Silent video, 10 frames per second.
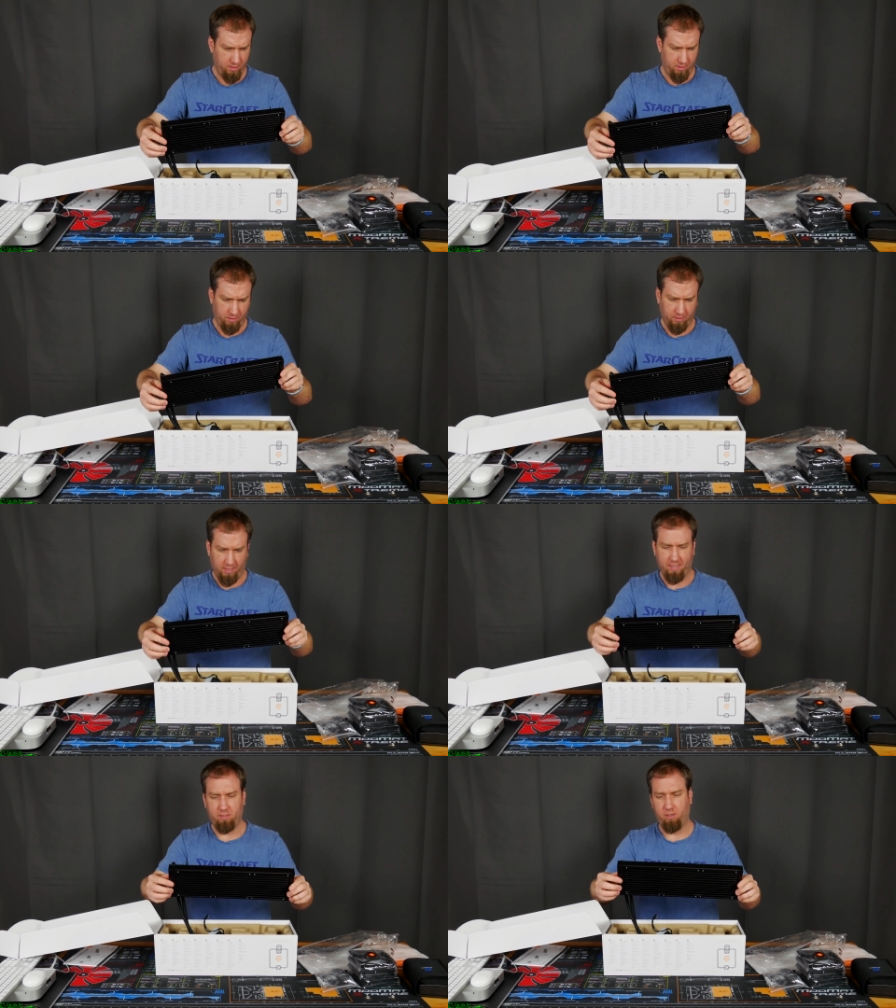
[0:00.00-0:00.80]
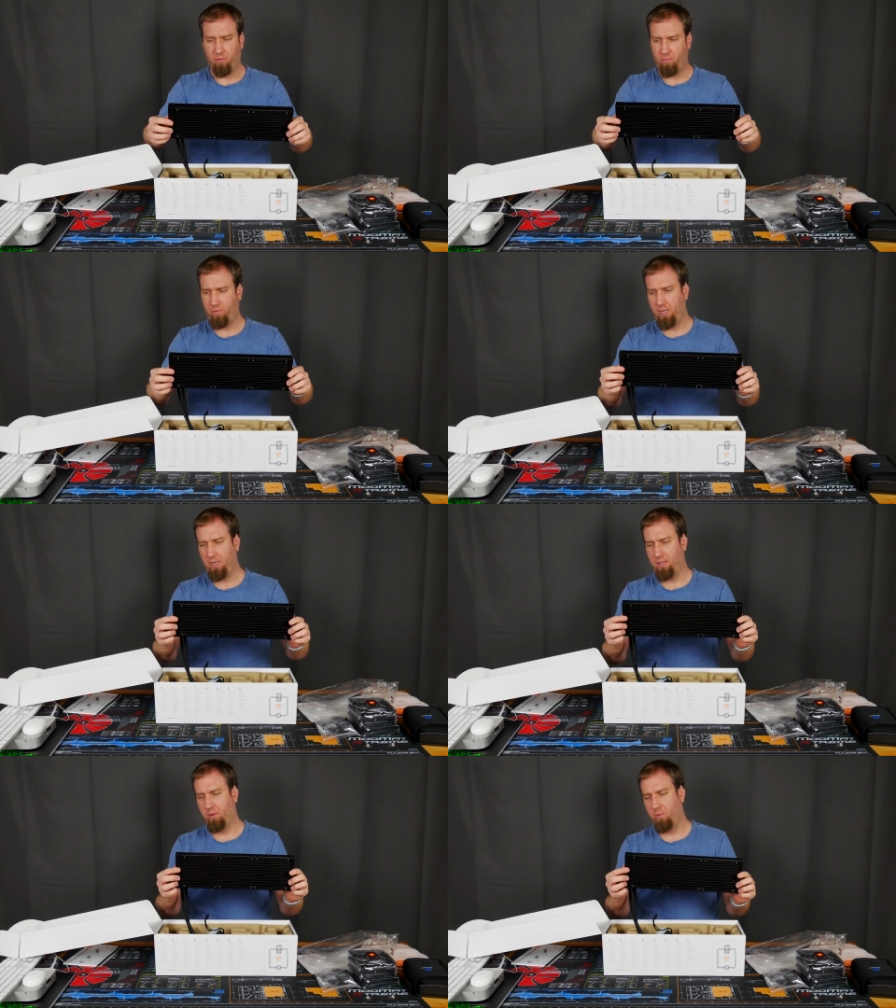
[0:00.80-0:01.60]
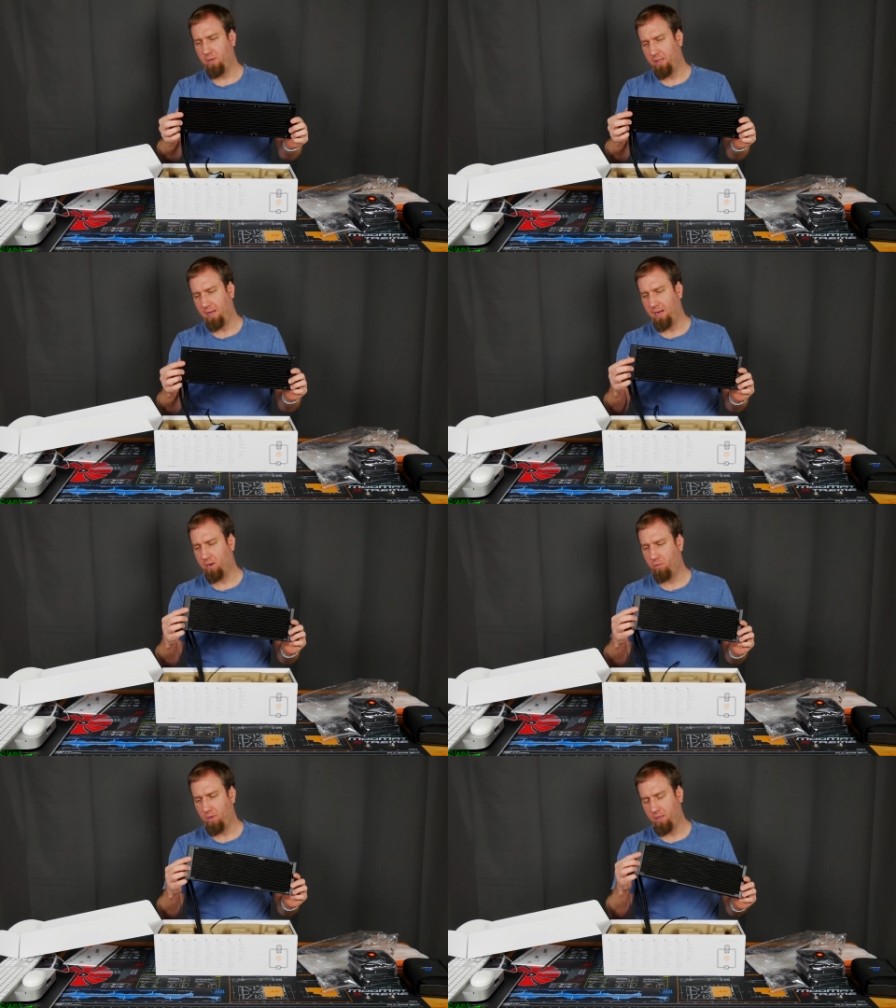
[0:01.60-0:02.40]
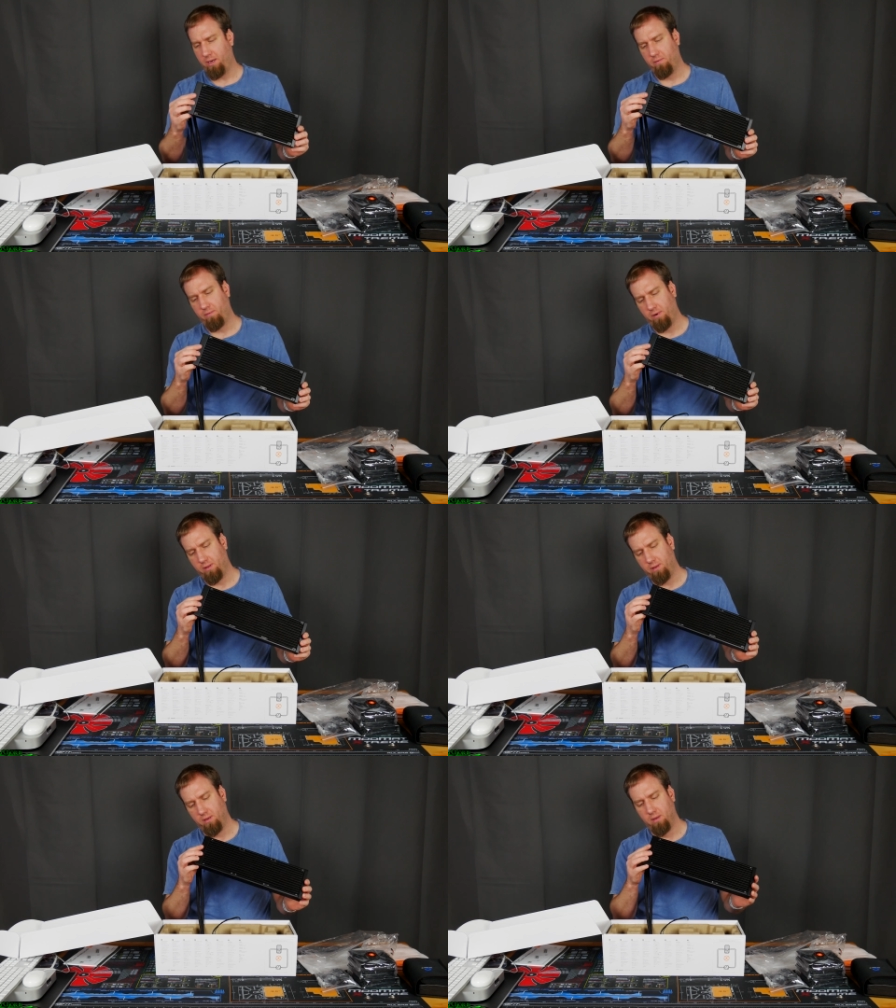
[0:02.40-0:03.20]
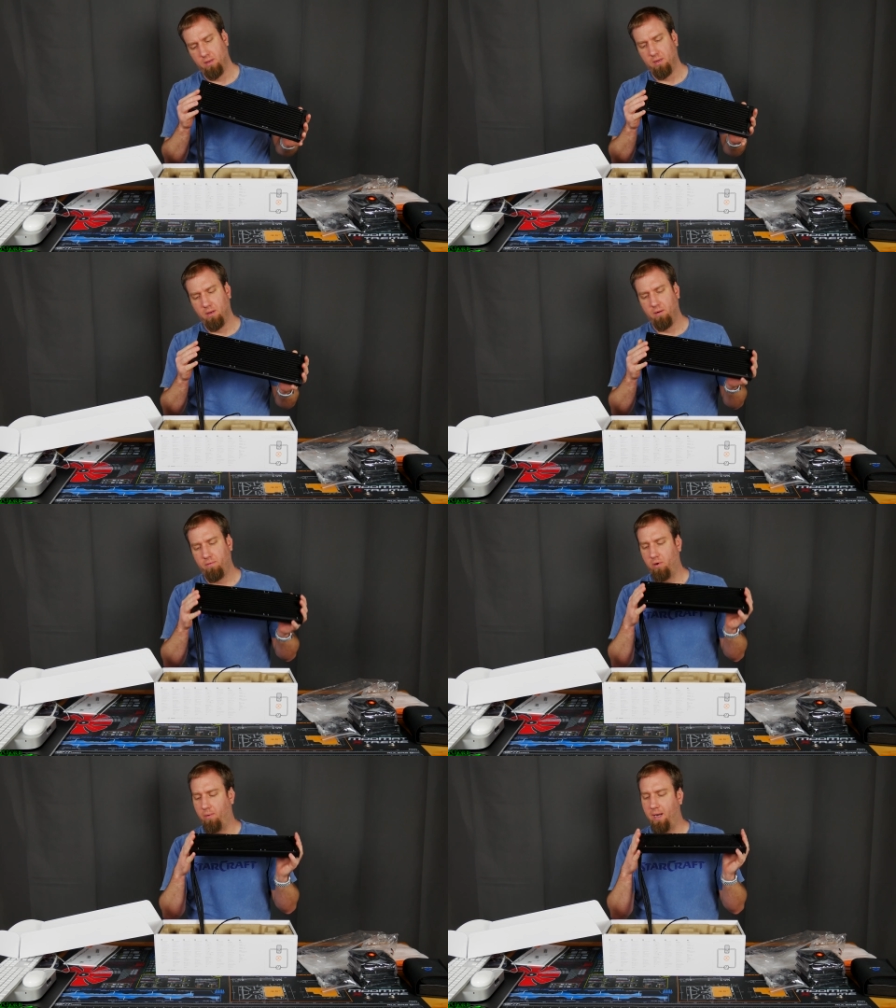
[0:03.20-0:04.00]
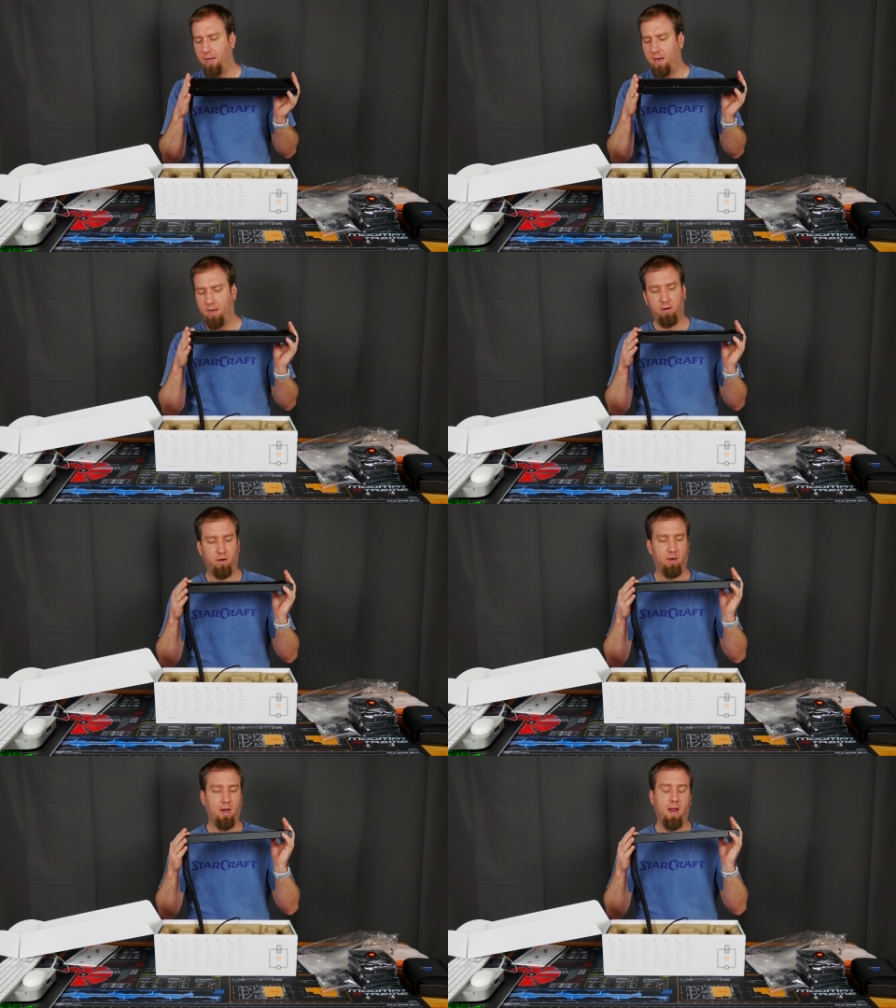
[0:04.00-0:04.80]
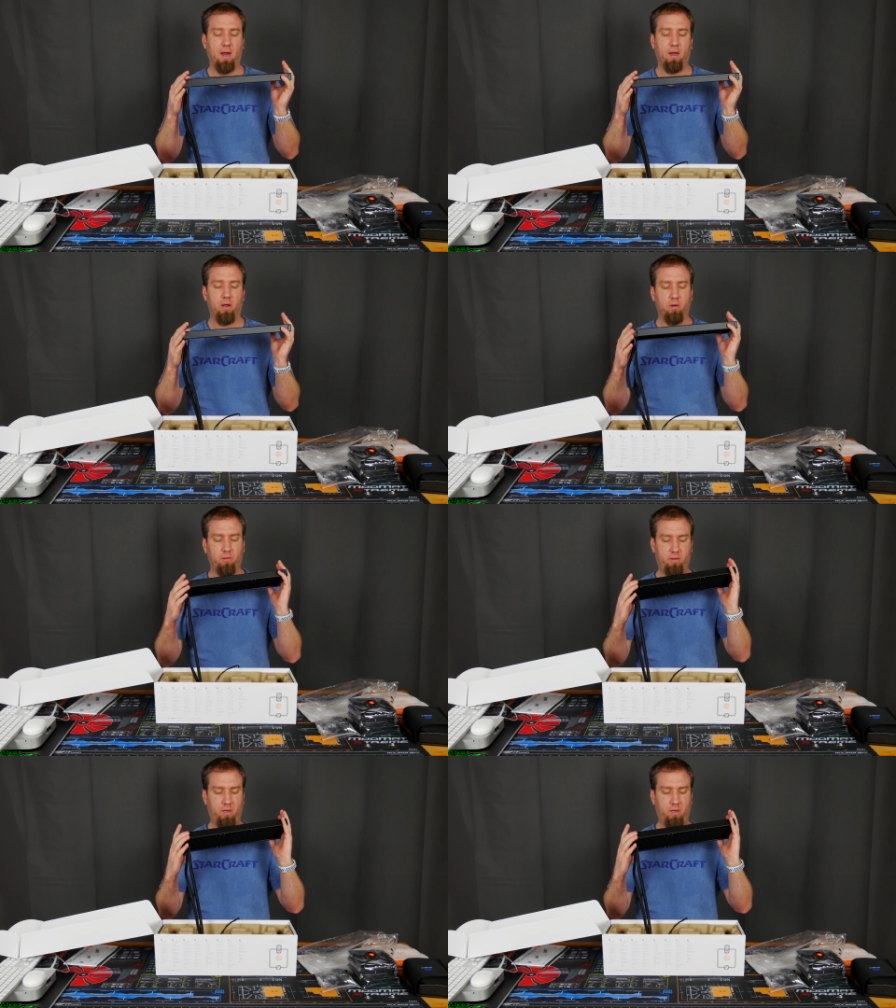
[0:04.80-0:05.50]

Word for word: This is actually really, really high quality for a radiator on an AIO.